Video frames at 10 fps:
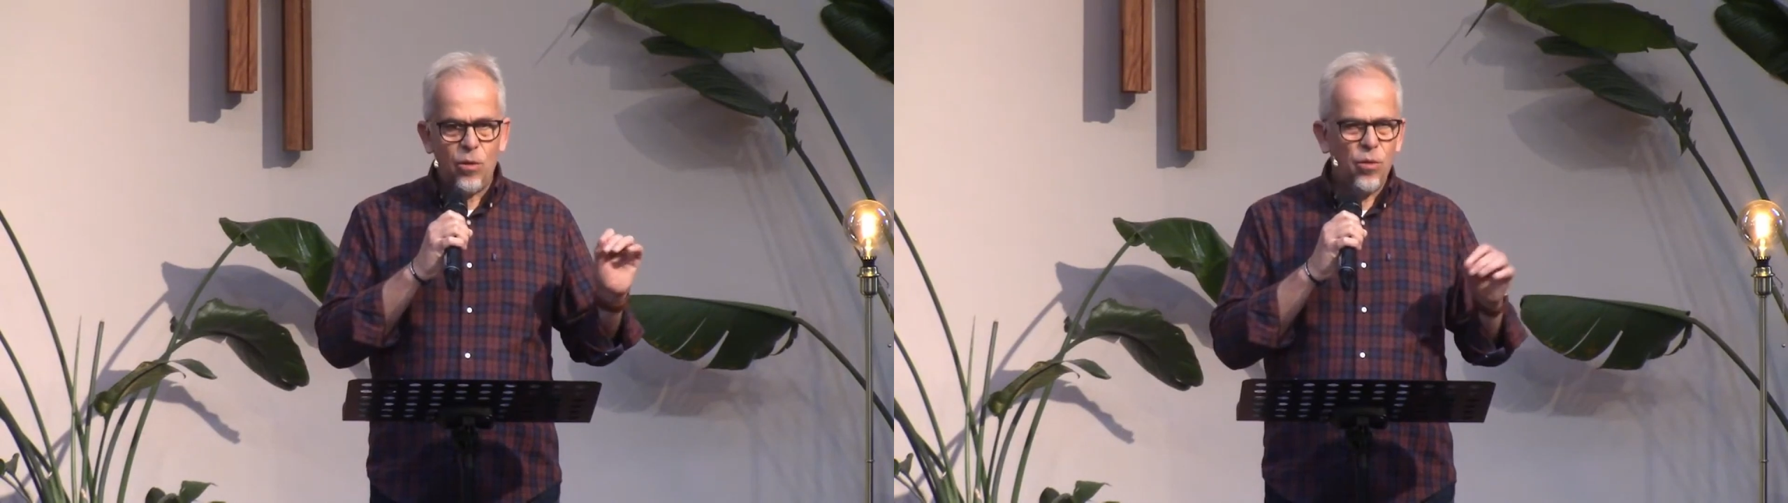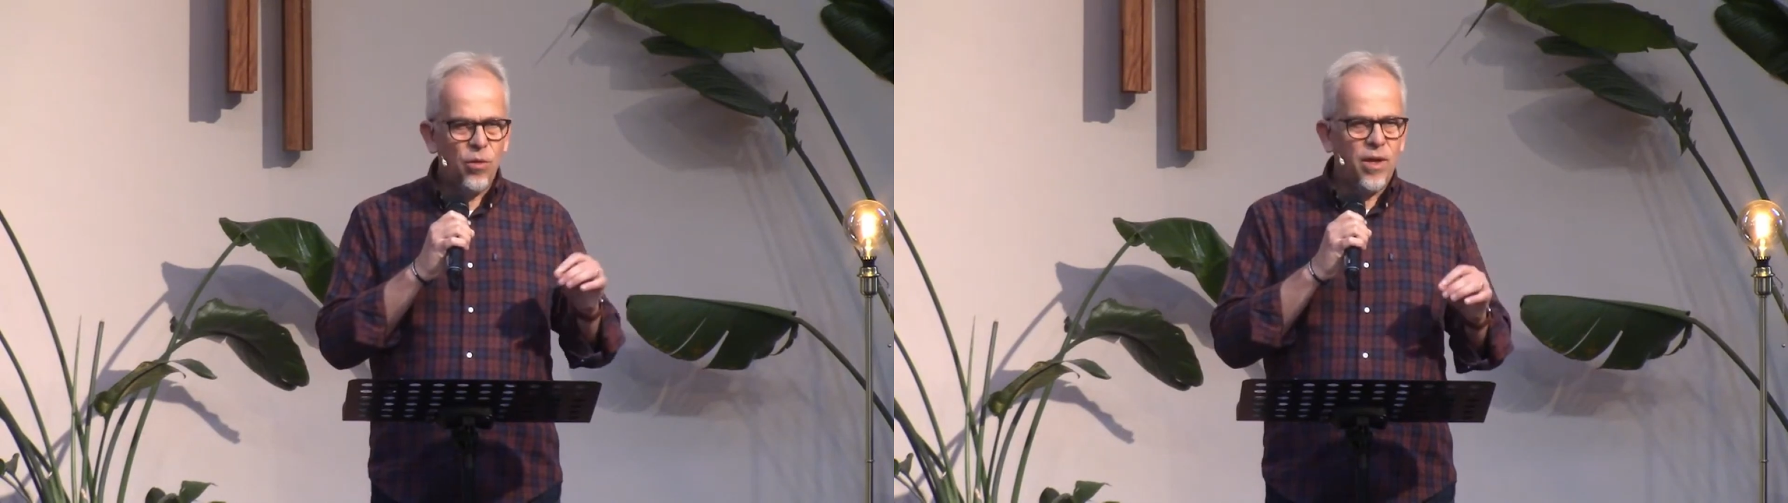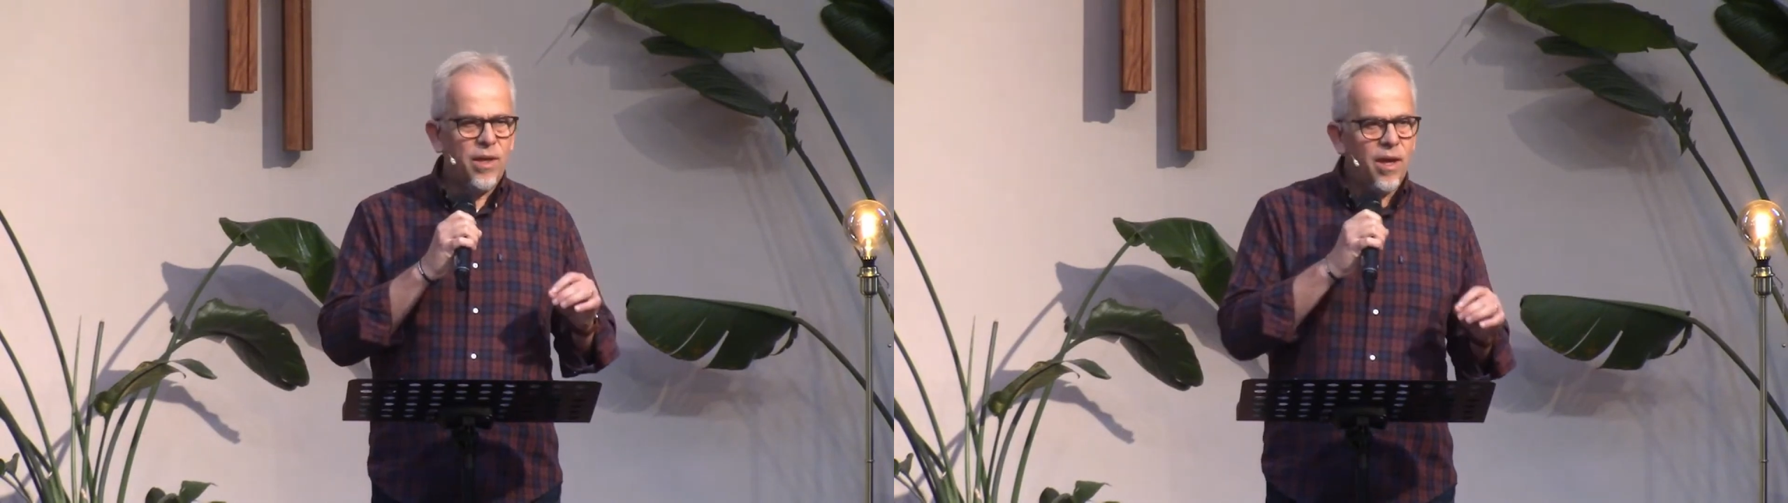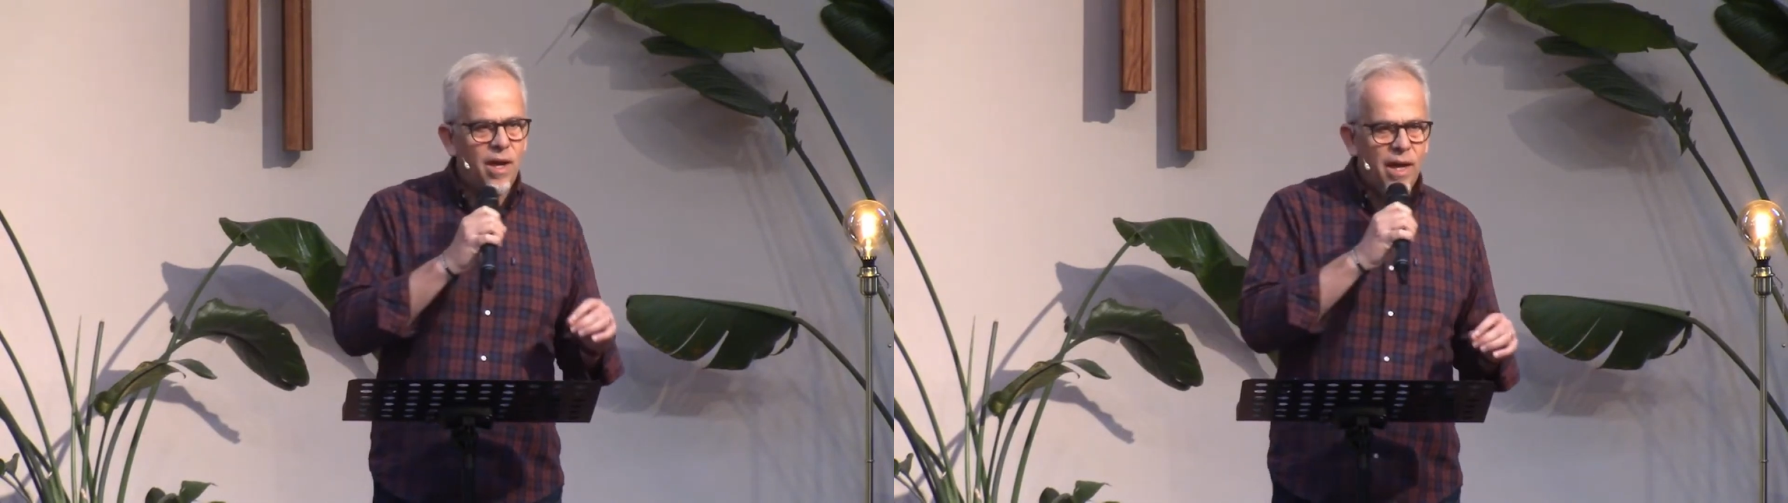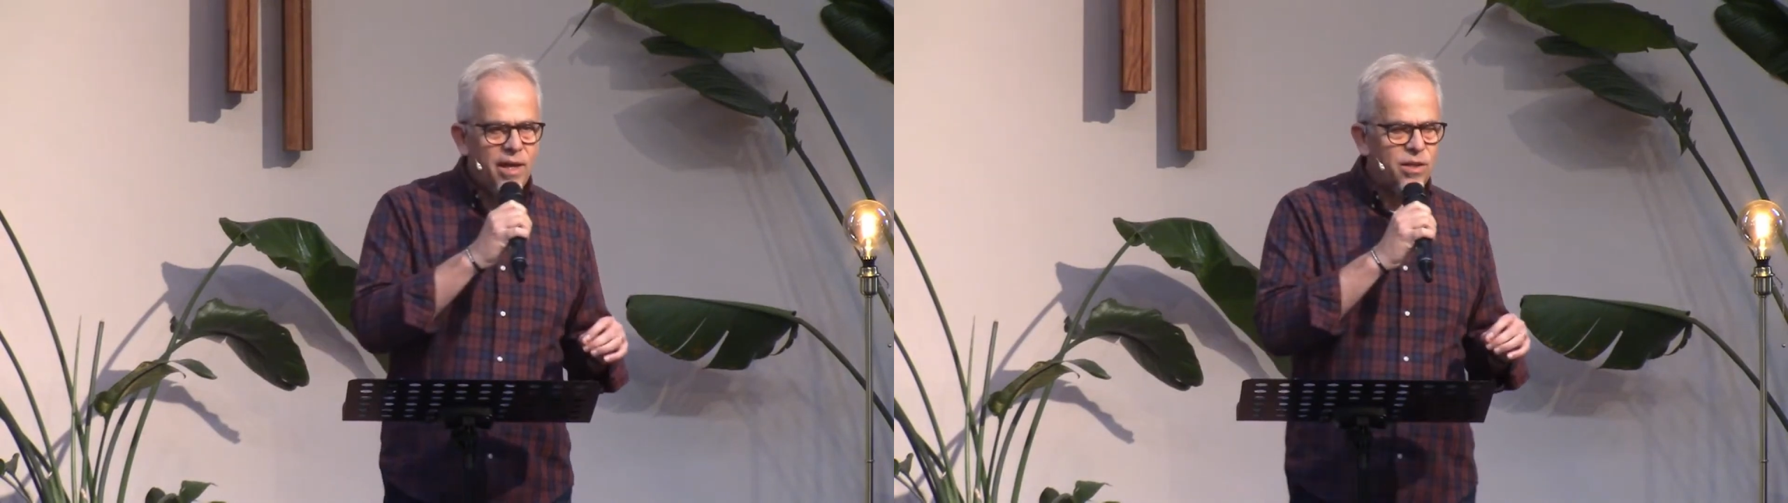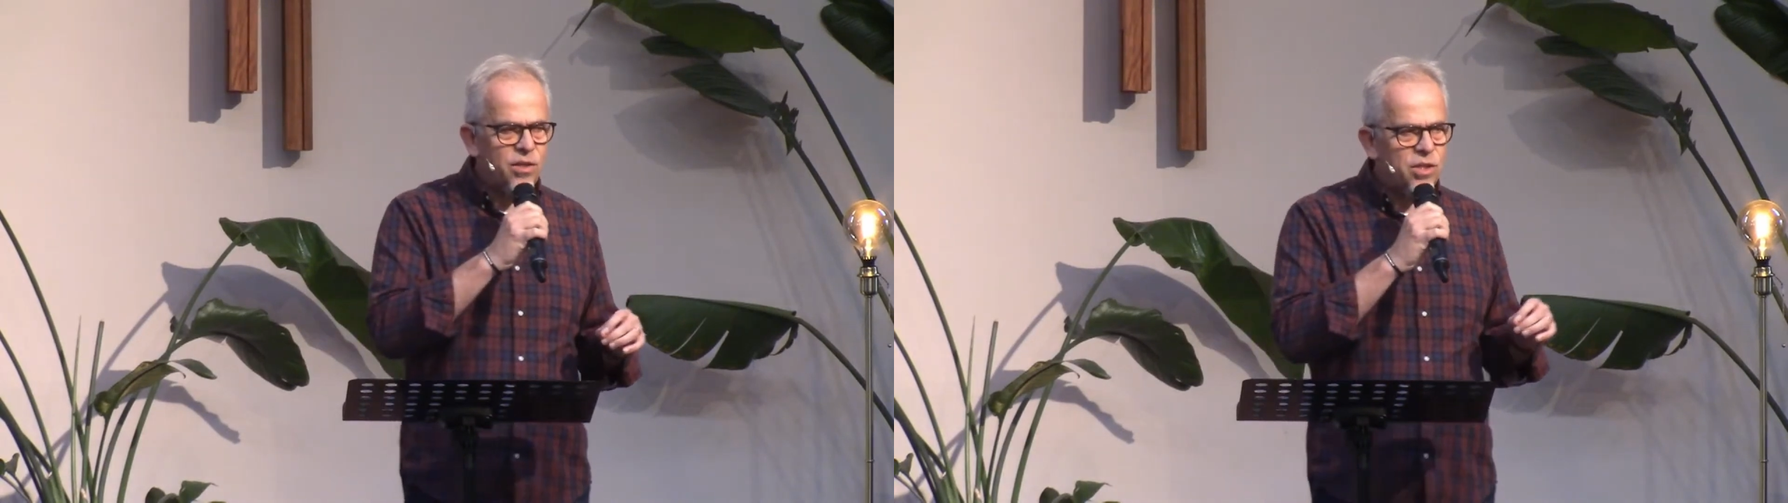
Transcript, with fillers: Or I can